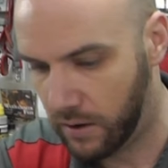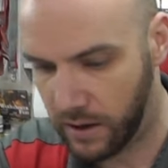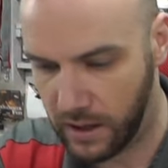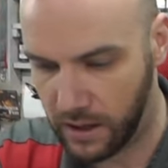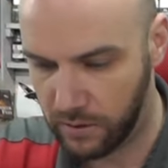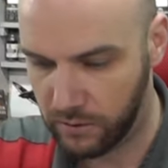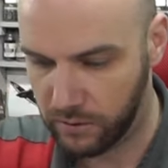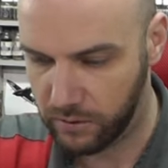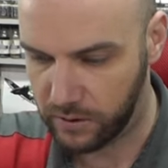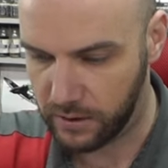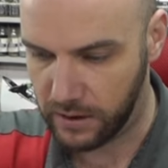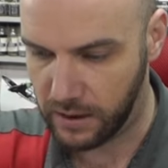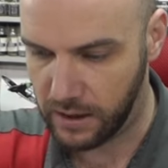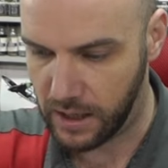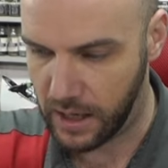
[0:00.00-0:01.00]
there
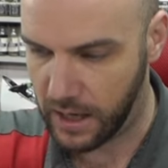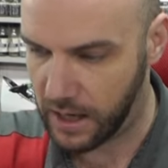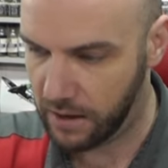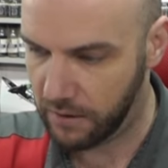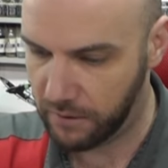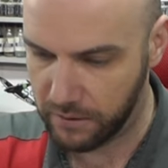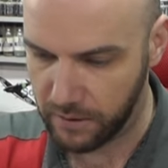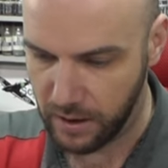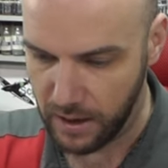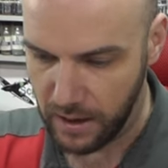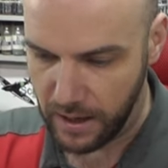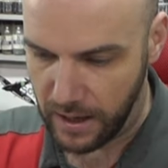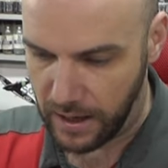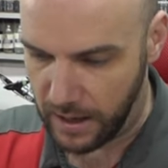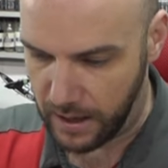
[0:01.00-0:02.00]
nicely in the end.
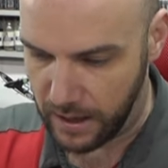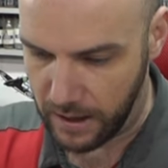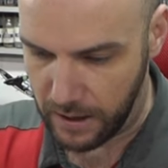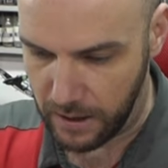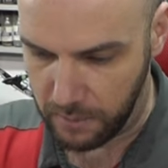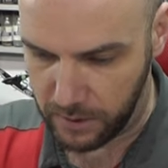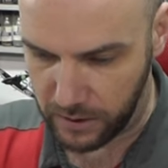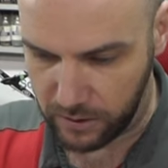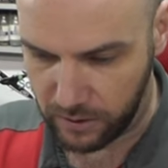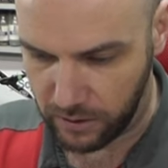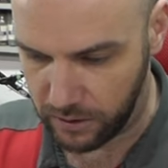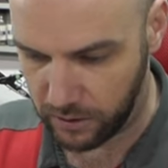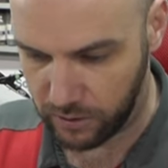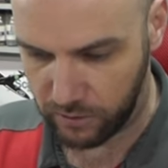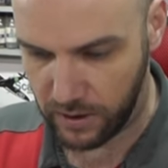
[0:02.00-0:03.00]
Um, it's
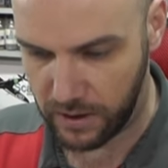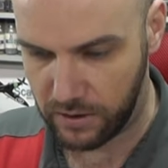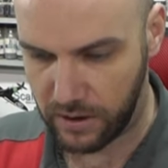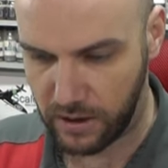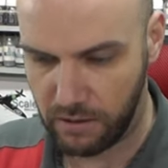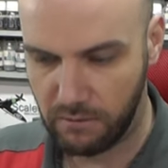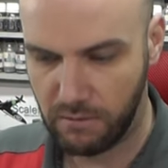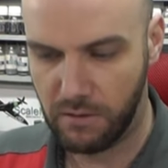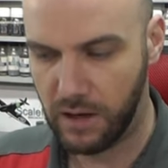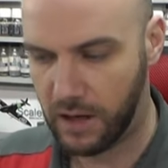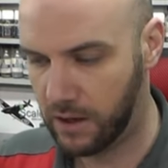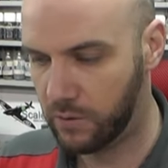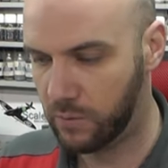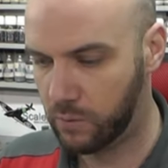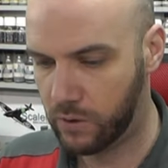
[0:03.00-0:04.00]
kind of strange how
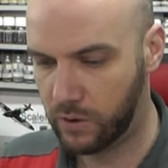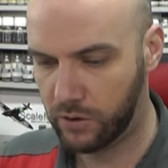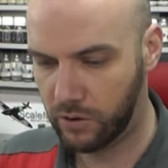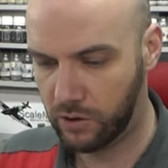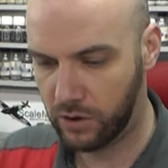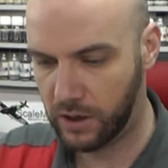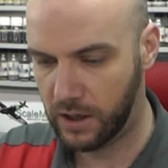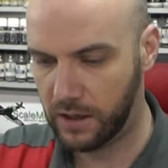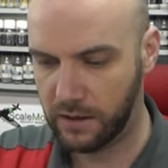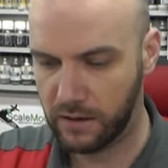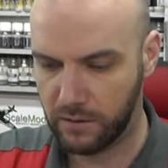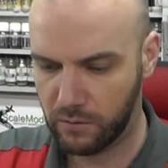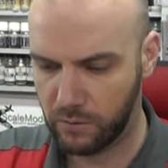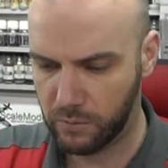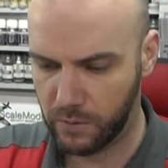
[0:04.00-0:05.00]
there's one sheet, it's